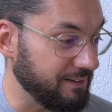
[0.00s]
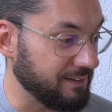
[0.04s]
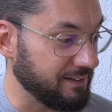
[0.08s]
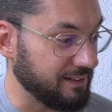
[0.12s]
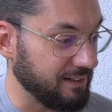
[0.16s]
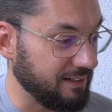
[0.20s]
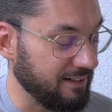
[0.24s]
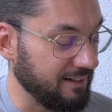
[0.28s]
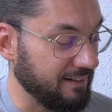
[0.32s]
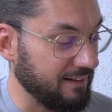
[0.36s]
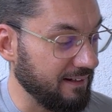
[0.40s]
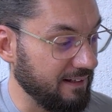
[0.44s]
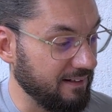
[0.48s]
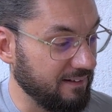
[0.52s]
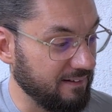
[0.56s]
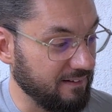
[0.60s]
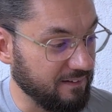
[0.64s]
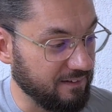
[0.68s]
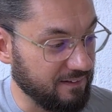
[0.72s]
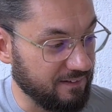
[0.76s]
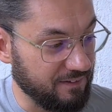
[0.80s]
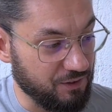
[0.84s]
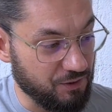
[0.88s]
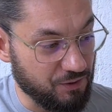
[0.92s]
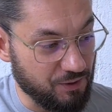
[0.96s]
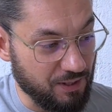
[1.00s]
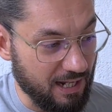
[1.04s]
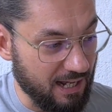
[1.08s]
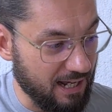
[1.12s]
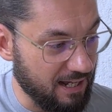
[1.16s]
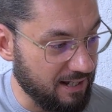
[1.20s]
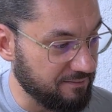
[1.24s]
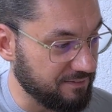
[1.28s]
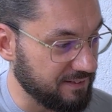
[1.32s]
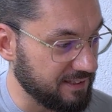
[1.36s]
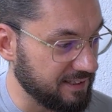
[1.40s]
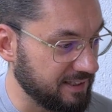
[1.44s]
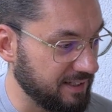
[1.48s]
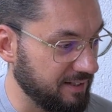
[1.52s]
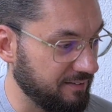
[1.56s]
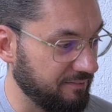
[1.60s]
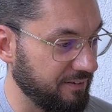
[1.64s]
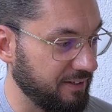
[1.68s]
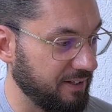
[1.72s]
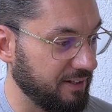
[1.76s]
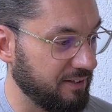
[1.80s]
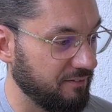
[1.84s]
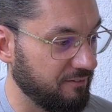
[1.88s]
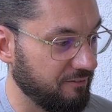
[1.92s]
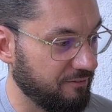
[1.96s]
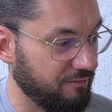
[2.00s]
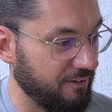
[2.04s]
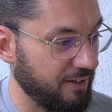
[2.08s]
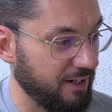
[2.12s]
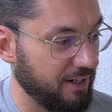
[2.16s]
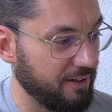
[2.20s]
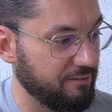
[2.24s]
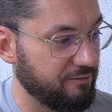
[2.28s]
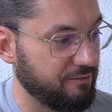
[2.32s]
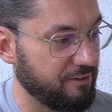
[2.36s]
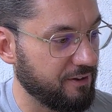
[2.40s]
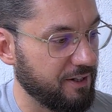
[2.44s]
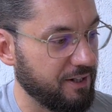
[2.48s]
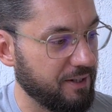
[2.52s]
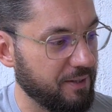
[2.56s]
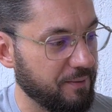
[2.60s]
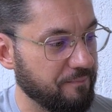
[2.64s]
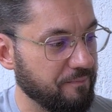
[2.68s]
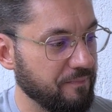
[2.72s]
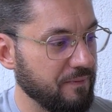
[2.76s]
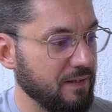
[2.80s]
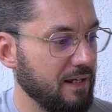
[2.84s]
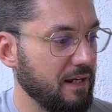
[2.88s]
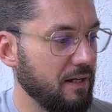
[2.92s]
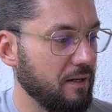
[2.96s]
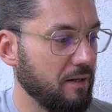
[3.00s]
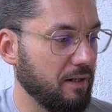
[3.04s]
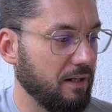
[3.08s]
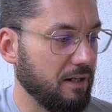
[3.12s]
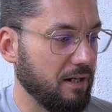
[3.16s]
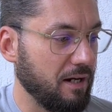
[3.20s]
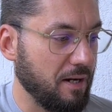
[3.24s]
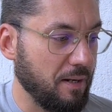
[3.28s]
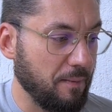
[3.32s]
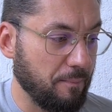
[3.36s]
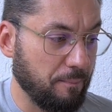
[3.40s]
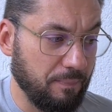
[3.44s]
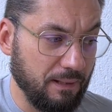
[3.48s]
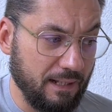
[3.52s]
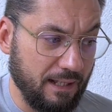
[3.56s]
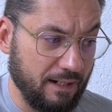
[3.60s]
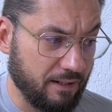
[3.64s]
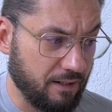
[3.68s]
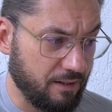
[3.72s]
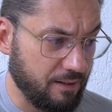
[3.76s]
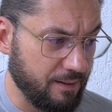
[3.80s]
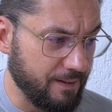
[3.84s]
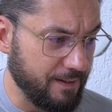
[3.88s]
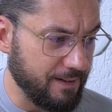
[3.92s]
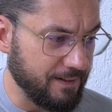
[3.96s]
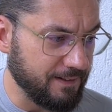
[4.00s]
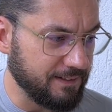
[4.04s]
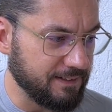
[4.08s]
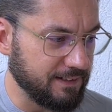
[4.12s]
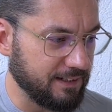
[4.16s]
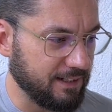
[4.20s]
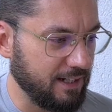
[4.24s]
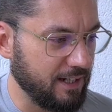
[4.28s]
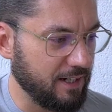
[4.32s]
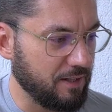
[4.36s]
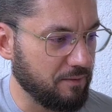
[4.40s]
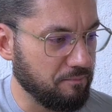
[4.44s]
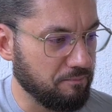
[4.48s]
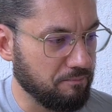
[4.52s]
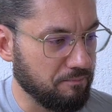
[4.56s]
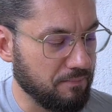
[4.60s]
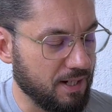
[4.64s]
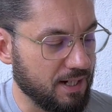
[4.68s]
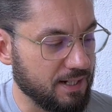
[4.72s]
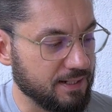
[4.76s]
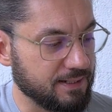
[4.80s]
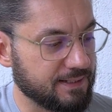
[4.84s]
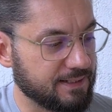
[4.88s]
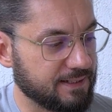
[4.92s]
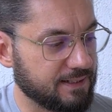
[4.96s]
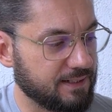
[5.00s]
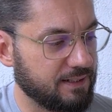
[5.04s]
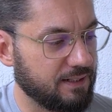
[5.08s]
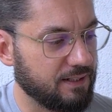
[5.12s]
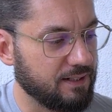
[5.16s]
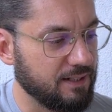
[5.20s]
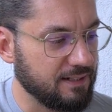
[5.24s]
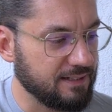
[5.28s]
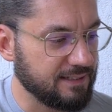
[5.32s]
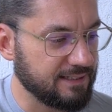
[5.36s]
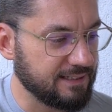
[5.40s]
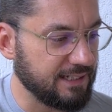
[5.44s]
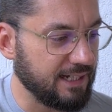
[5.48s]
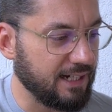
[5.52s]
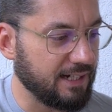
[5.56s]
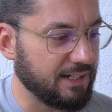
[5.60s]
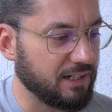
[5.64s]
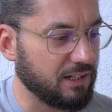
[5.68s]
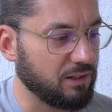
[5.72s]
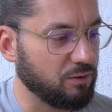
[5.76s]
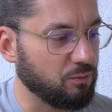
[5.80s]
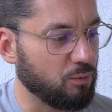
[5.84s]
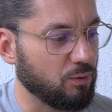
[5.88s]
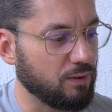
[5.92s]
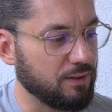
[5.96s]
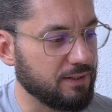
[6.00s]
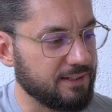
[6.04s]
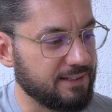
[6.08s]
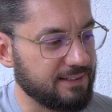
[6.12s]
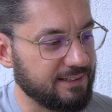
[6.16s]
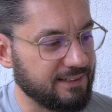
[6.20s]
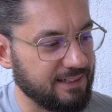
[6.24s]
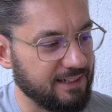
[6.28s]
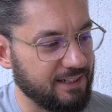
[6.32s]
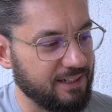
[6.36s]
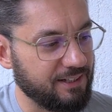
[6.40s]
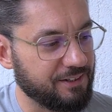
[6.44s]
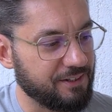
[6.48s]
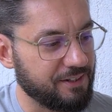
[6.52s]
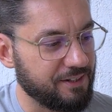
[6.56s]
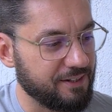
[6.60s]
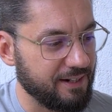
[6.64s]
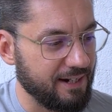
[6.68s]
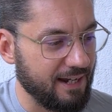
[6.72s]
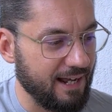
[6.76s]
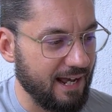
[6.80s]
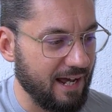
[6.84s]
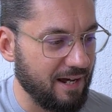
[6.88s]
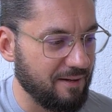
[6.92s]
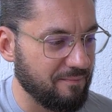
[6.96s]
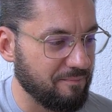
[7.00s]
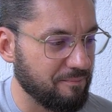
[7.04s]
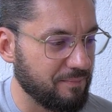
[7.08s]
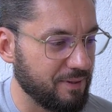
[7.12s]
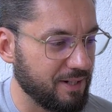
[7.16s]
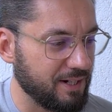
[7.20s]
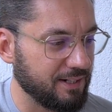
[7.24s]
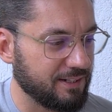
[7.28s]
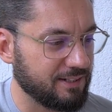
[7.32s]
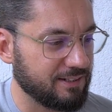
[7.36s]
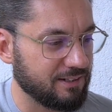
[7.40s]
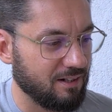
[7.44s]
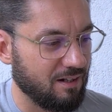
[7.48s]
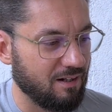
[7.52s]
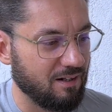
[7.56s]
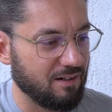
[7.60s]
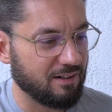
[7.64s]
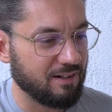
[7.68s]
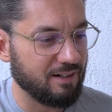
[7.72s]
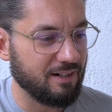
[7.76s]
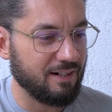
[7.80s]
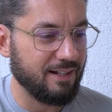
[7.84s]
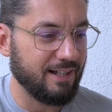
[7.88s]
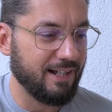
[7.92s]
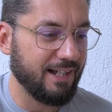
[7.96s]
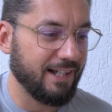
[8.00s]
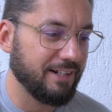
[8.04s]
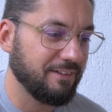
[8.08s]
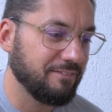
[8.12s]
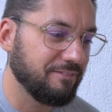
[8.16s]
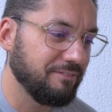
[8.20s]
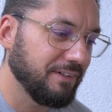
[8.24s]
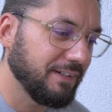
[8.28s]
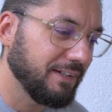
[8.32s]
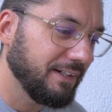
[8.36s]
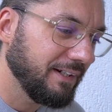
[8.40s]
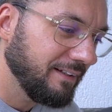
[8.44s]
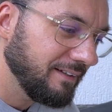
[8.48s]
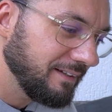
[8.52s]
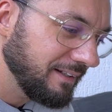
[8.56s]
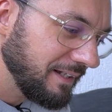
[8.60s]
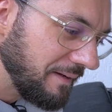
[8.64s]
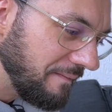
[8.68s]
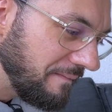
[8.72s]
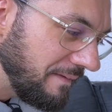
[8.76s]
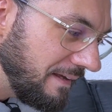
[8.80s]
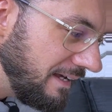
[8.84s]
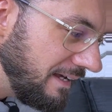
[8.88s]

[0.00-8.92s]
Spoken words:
then you have civet, vetiver, blackcurrant again, musk, sandalwood, cedar, amber, tonka, and vanilla.